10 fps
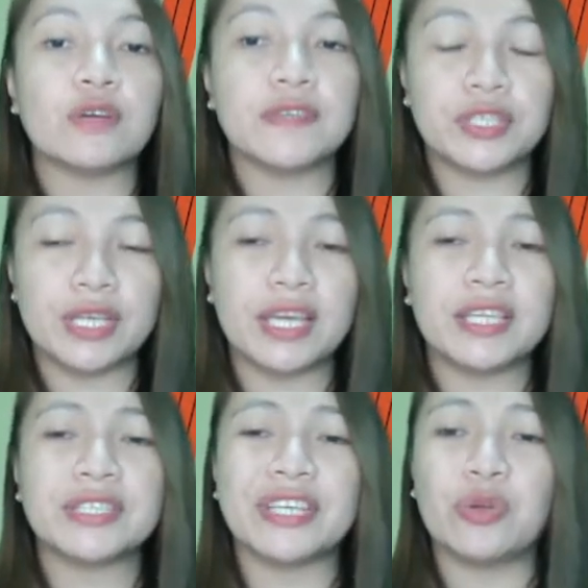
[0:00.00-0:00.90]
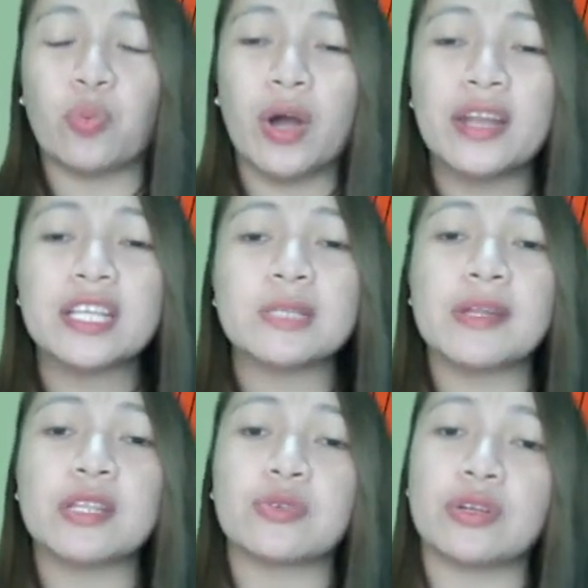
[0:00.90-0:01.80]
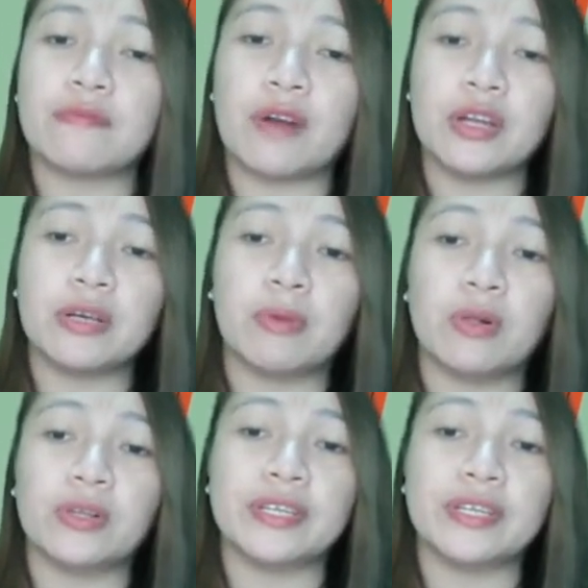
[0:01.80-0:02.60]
of a change in one explanatory variable